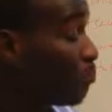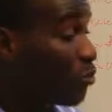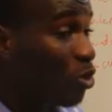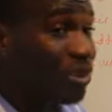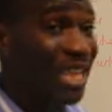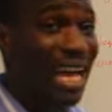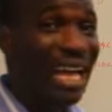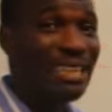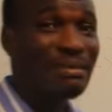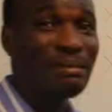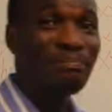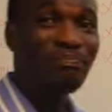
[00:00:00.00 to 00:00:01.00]

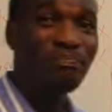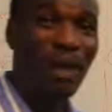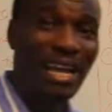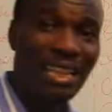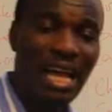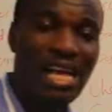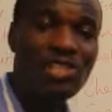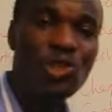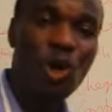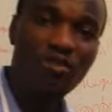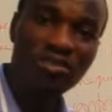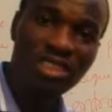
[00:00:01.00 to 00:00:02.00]
Total balance
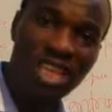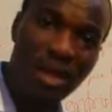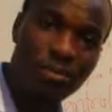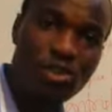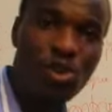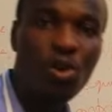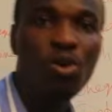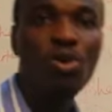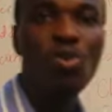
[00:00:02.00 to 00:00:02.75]
of debtor